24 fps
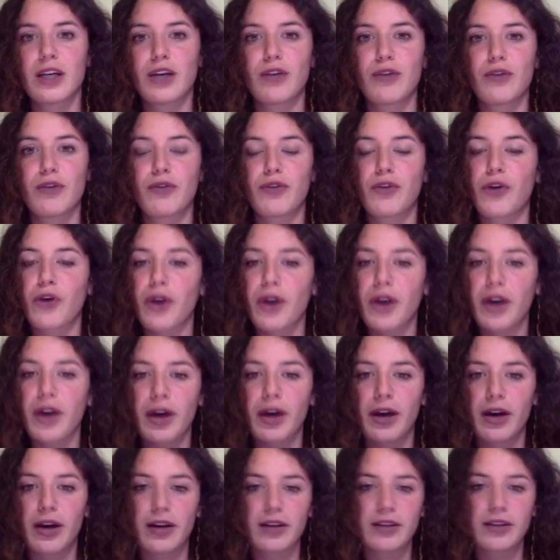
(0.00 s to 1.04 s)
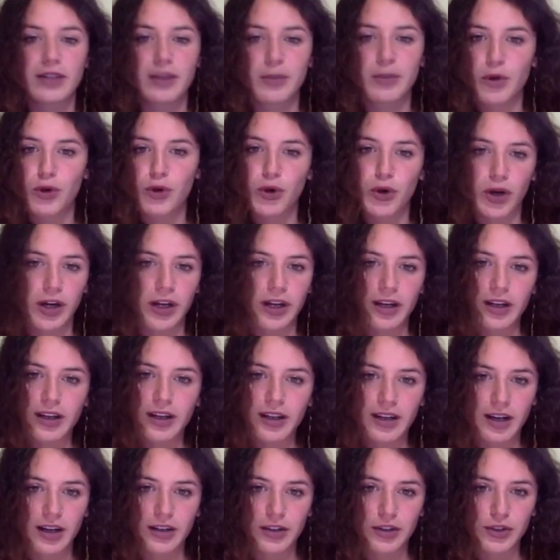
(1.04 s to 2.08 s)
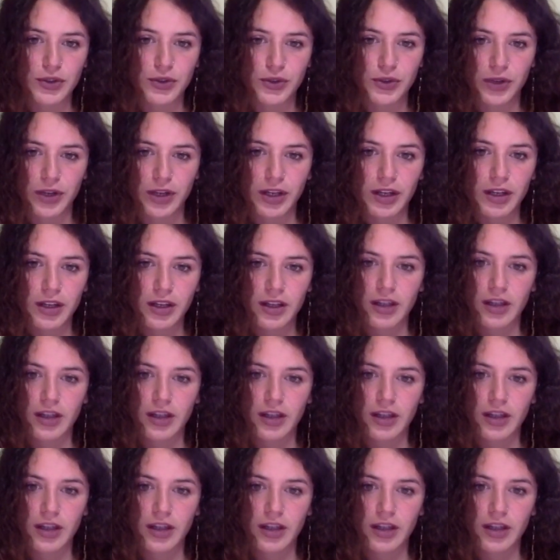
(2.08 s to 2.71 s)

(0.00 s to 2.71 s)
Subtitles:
For a democratic country,